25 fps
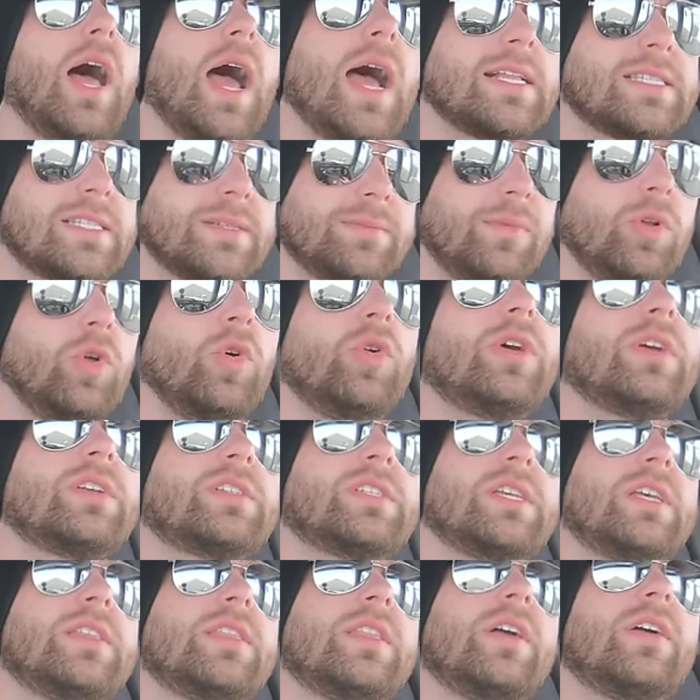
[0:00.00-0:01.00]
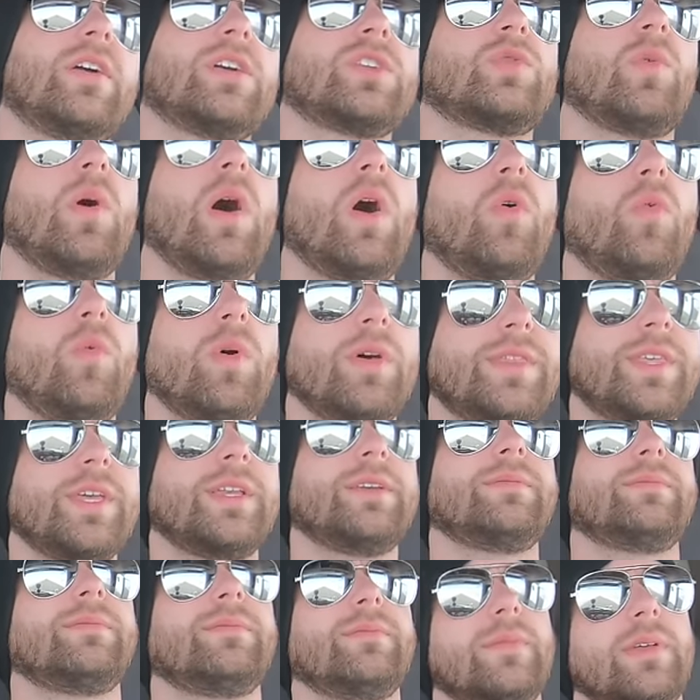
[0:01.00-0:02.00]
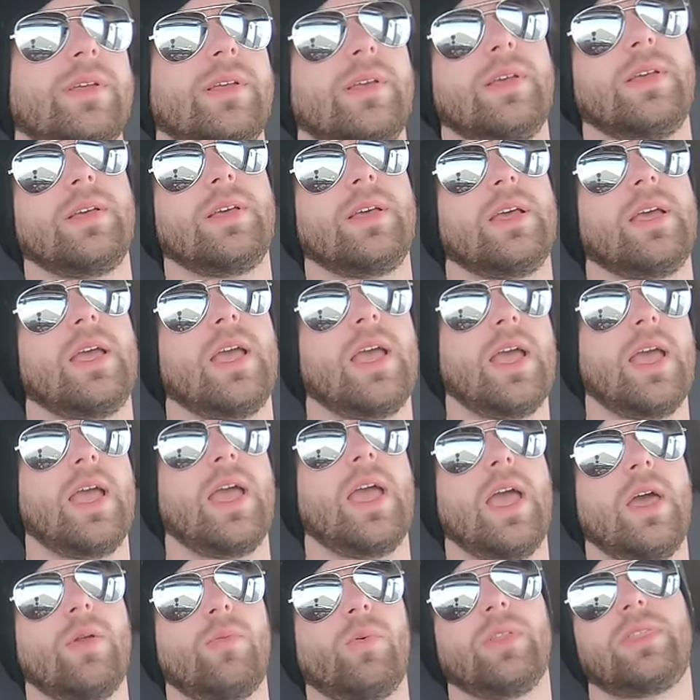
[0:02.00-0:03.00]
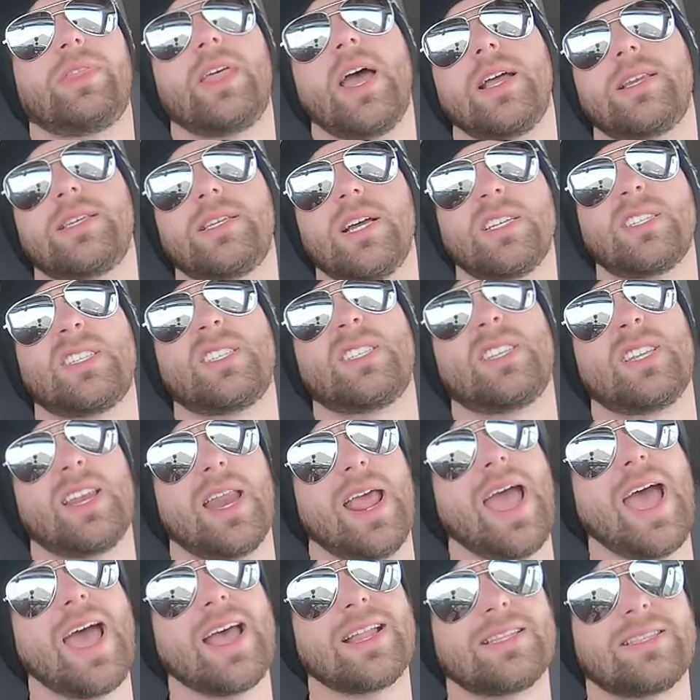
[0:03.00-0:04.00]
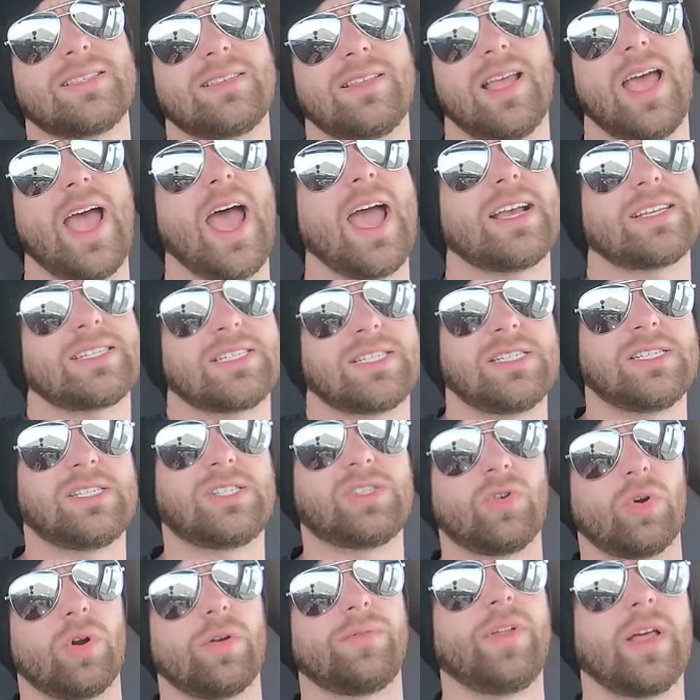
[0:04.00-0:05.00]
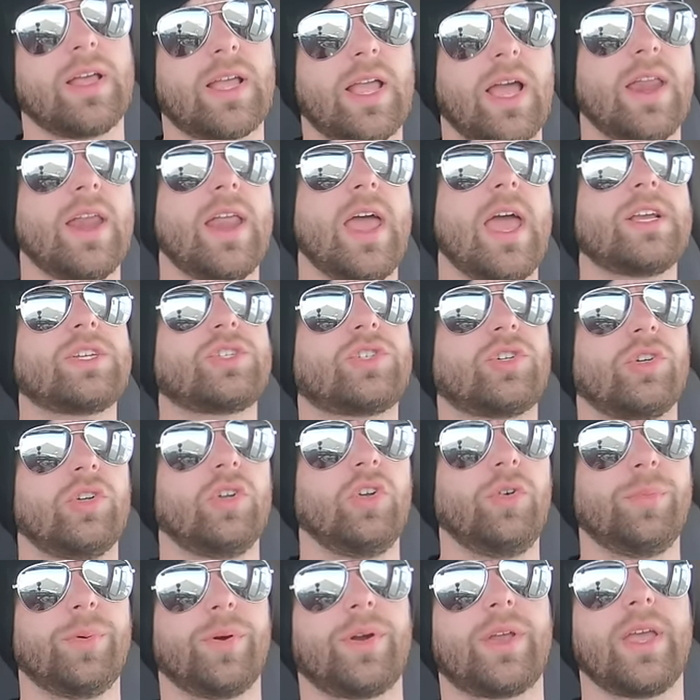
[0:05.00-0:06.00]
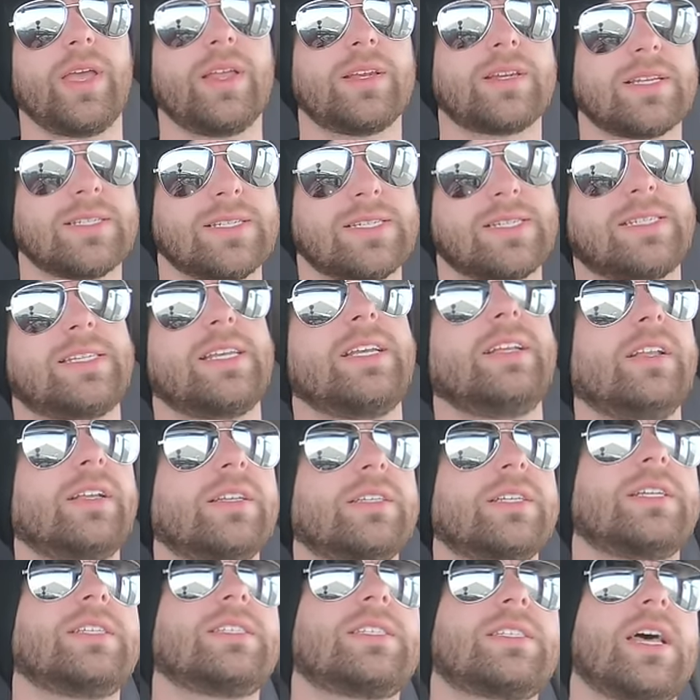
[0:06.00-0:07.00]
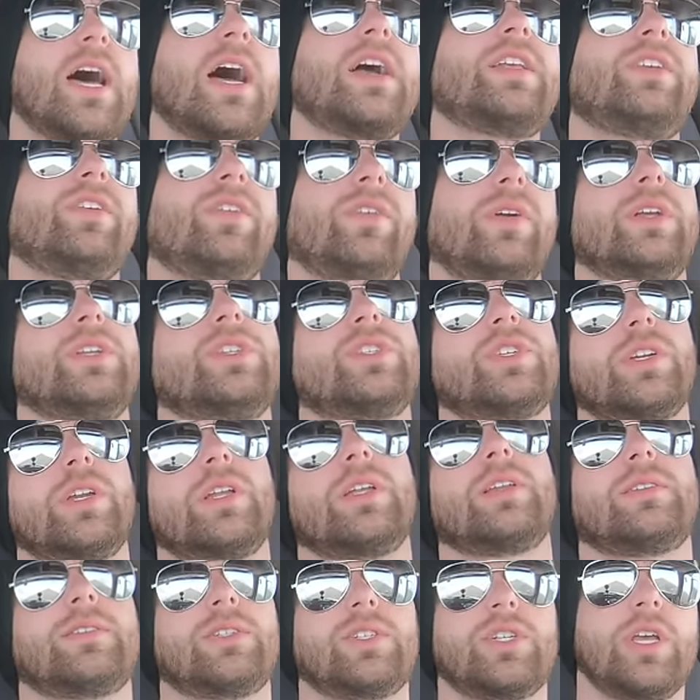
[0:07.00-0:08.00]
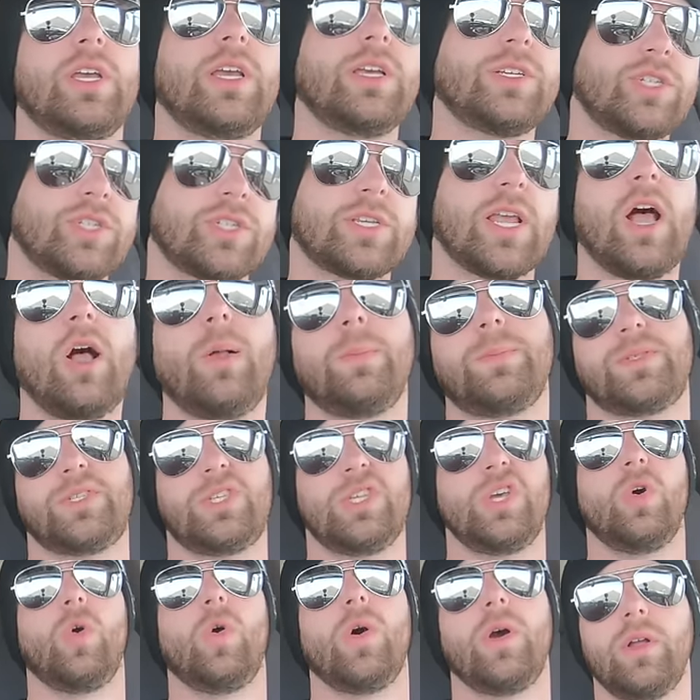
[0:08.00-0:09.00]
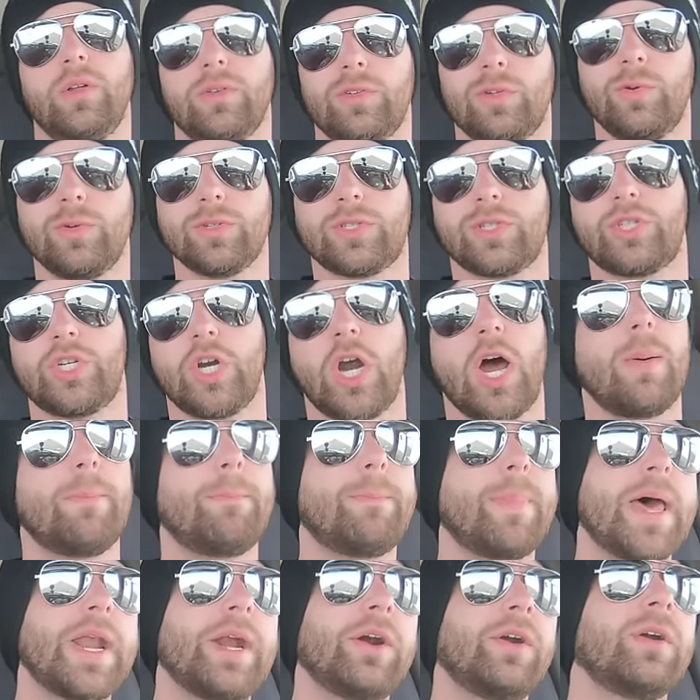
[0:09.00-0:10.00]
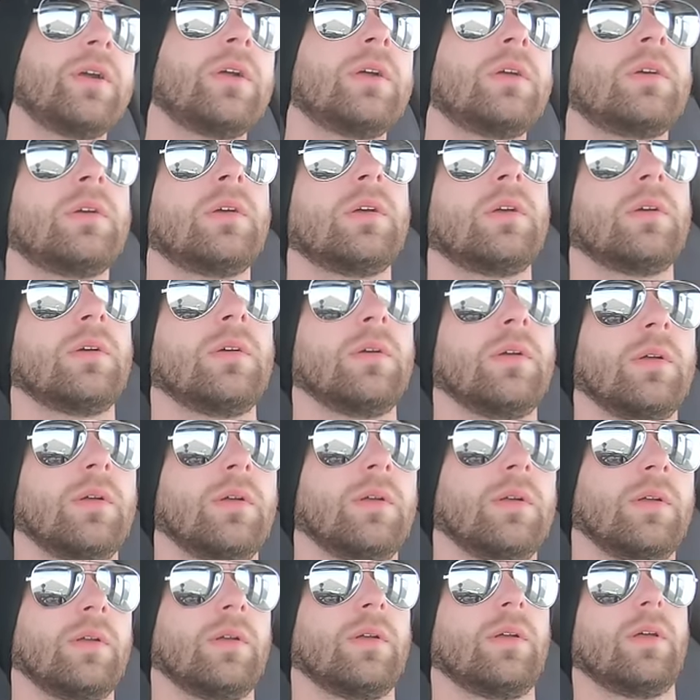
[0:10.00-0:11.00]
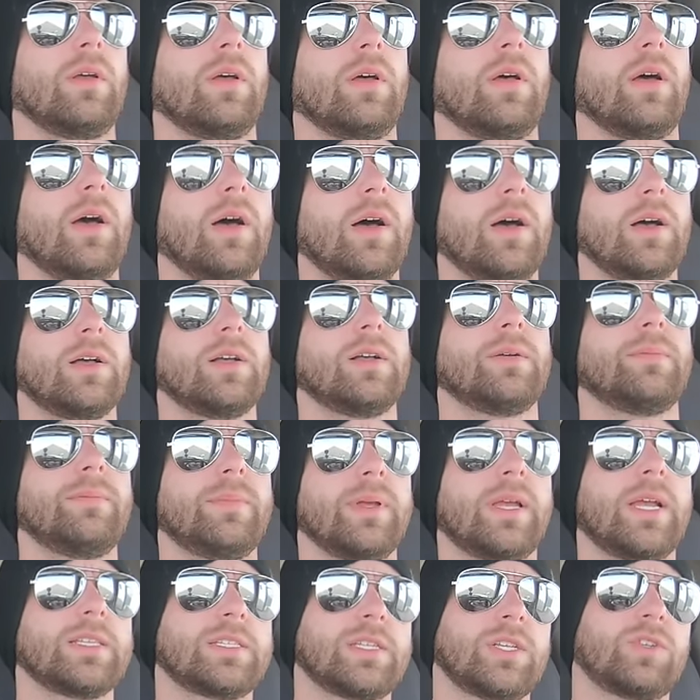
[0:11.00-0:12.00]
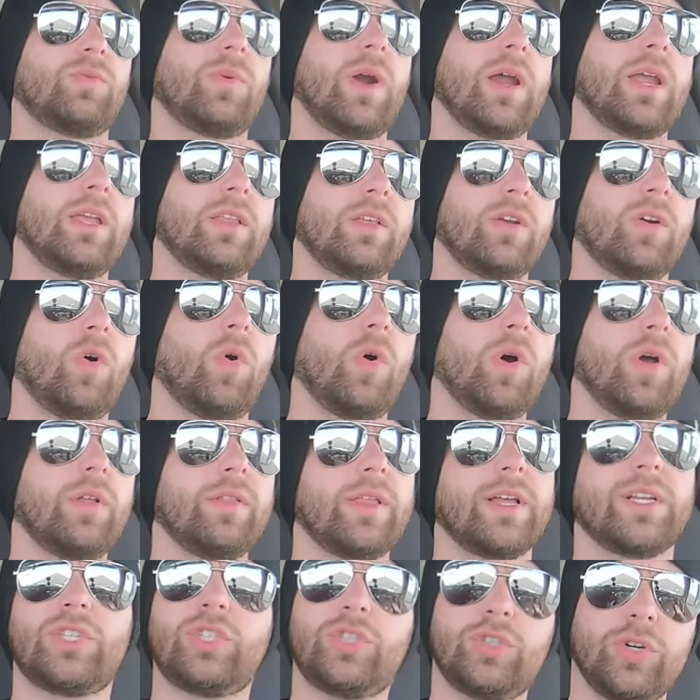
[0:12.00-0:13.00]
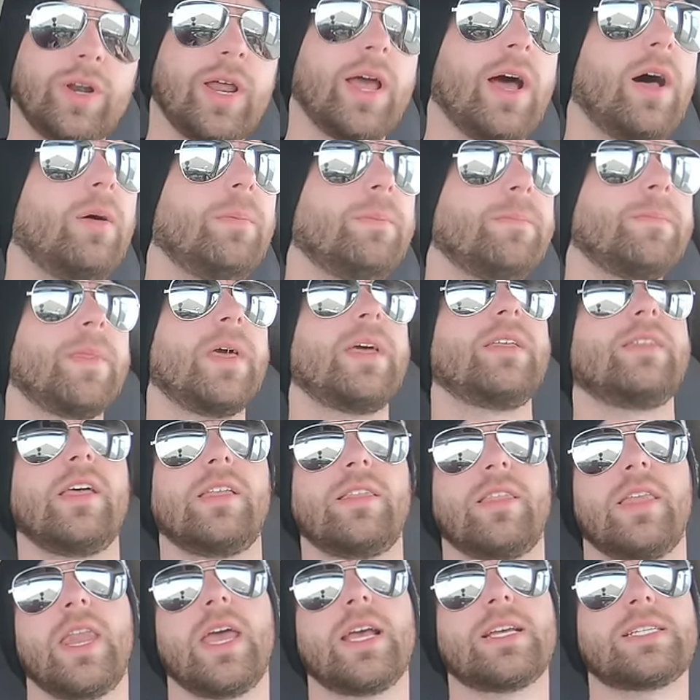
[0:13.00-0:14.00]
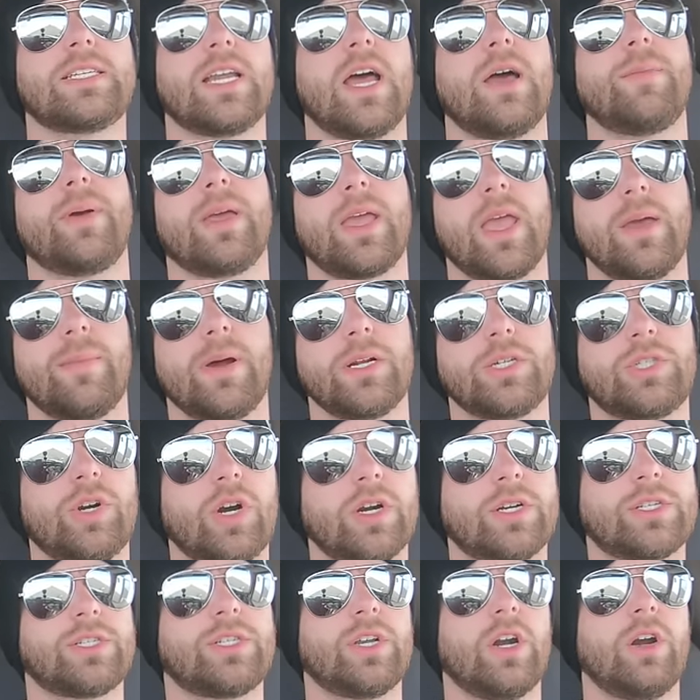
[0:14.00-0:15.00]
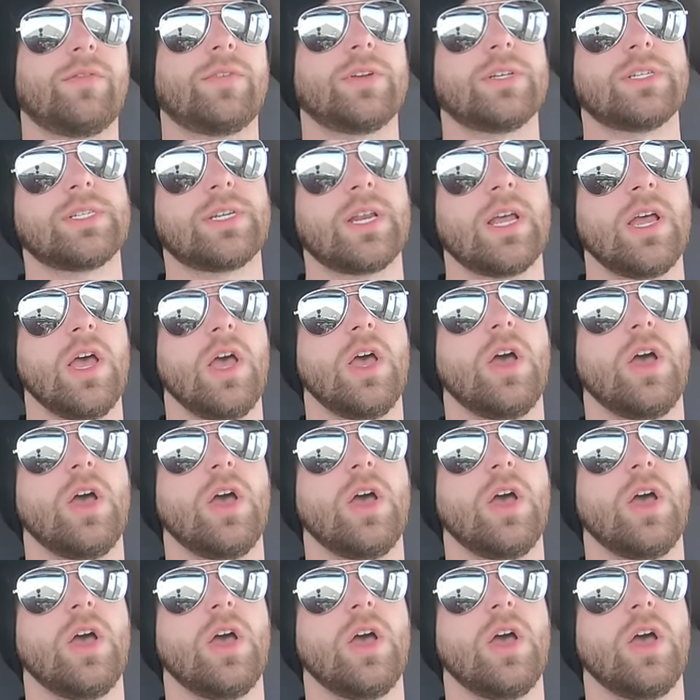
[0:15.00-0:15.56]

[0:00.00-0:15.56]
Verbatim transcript: add some Lucas in there as well with it. And what that does is it add, acts as sort of like an extra lubricant and sealant inside your engine. It, it just helps the oil do its job better uh, because it's regular oil. That should help. And then the next time I get my truck serviced,